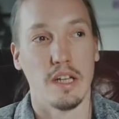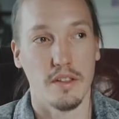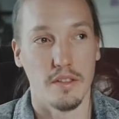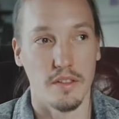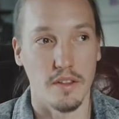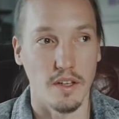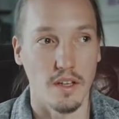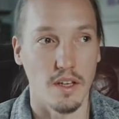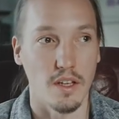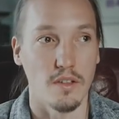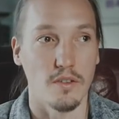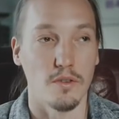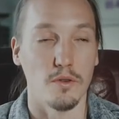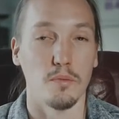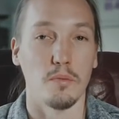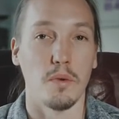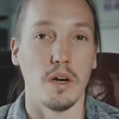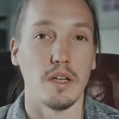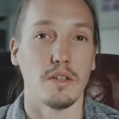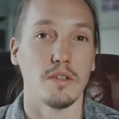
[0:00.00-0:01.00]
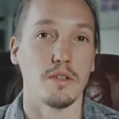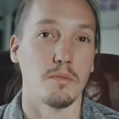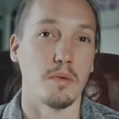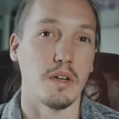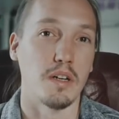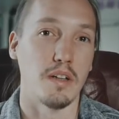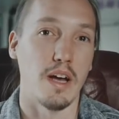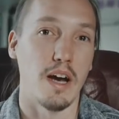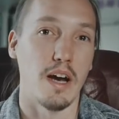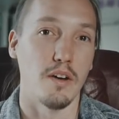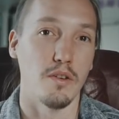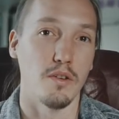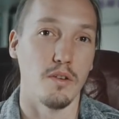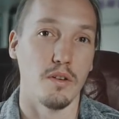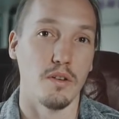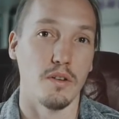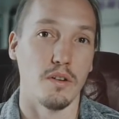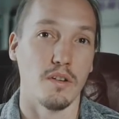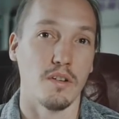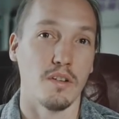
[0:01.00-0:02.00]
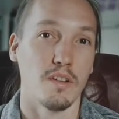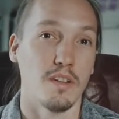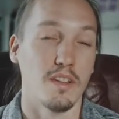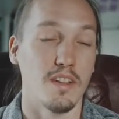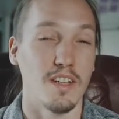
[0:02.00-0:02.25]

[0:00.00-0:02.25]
thinking too much about how you look.